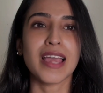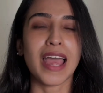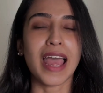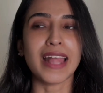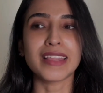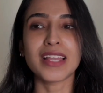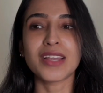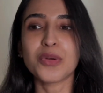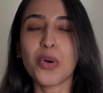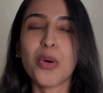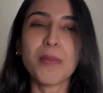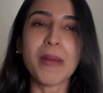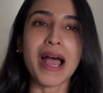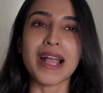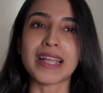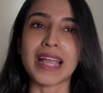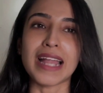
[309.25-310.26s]
and then go
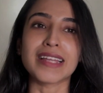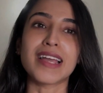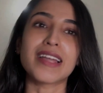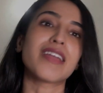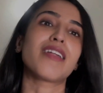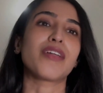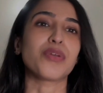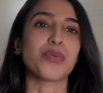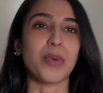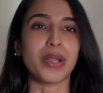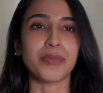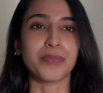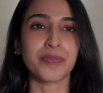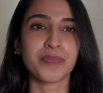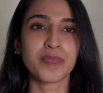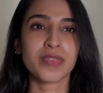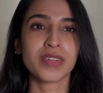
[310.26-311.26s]
back and get another one
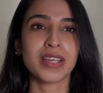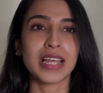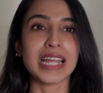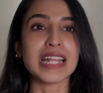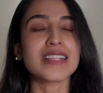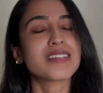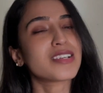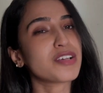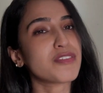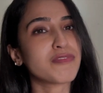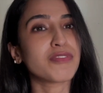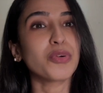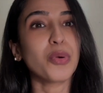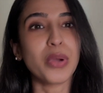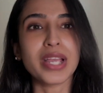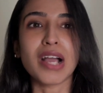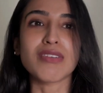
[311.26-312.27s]
instead of
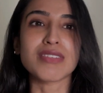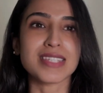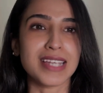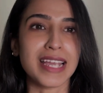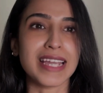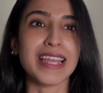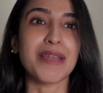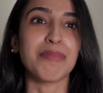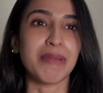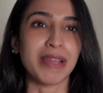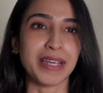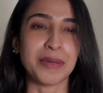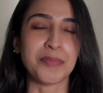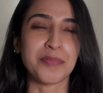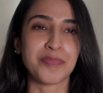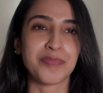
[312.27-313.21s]
going outside and play.